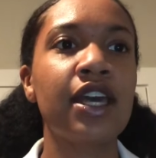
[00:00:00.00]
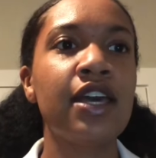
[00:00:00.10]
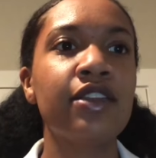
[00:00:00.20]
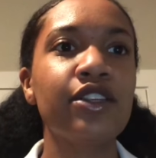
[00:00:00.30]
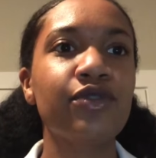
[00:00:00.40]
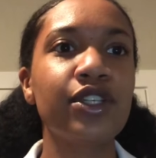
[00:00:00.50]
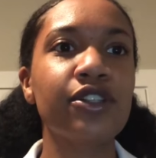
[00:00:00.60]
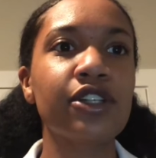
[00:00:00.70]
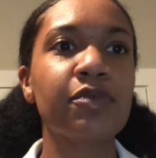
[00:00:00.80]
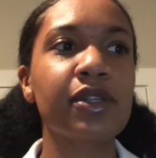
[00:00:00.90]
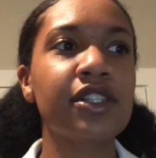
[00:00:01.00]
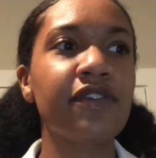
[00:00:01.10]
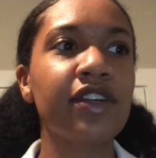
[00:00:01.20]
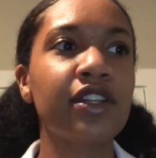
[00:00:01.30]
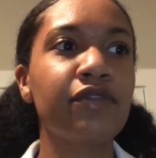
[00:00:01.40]
This research
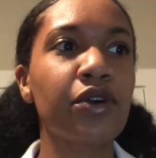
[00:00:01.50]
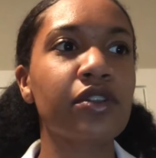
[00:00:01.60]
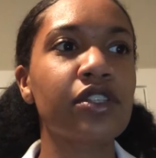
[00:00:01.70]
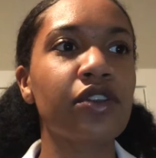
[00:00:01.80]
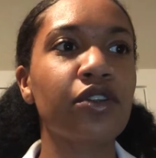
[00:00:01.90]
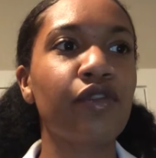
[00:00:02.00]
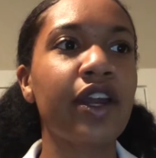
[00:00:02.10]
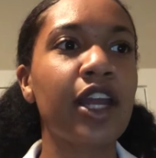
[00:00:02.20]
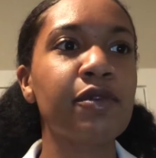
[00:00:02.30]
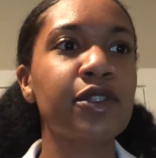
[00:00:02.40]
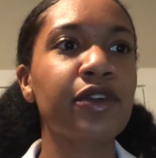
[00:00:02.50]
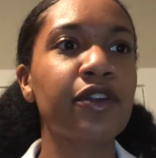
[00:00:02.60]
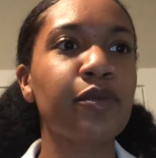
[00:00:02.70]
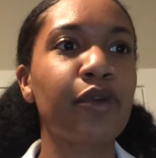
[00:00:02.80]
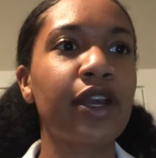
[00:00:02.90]
specifically focuses on the right hemisphere of the
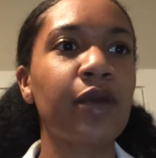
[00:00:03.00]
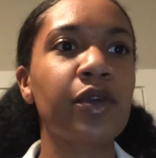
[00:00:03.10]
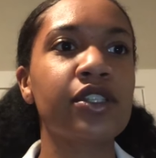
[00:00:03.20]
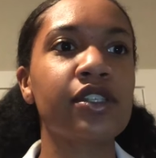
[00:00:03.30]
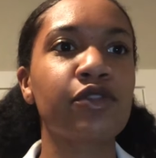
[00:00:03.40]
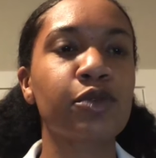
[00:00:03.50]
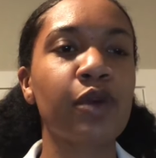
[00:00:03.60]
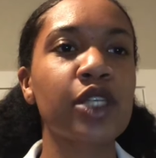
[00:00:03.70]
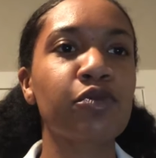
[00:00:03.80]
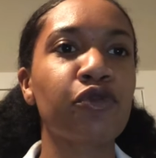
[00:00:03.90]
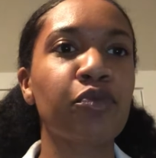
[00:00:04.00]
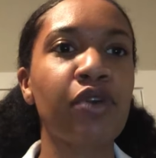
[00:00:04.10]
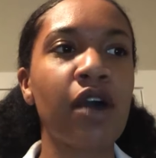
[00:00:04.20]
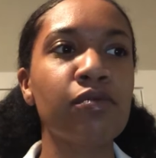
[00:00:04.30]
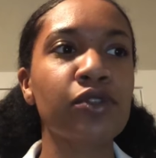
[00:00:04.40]
brain, which is responsible for
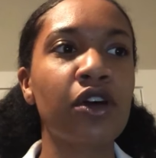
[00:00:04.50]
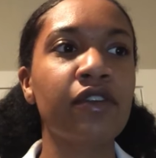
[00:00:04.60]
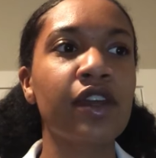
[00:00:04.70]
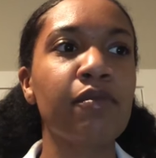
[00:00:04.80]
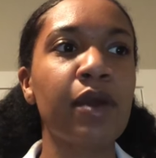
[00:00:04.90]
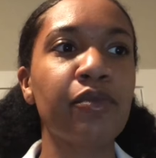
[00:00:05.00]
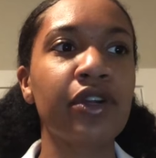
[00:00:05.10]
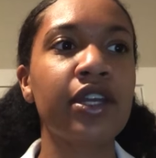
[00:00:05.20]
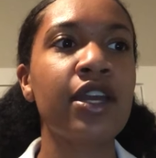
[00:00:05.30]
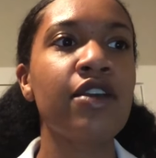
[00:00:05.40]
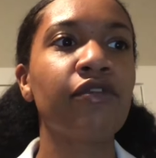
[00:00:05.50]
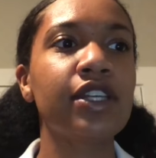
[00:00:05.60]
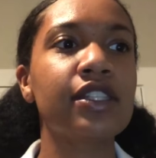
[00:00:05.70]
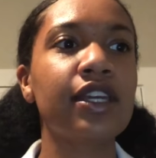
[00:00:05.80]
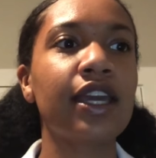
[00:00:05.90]
problem solving, memory,
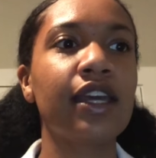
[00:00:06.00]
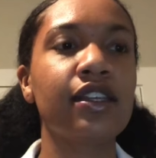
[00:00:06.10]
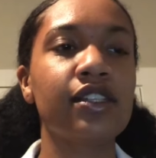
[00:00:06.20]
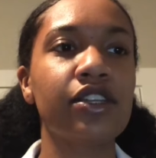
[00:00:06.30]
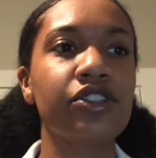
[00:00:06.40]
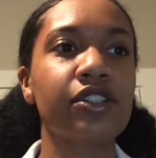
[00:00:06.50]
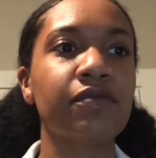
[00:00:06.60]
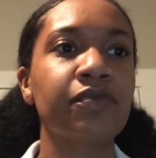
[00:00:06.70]
reasoning, and attention.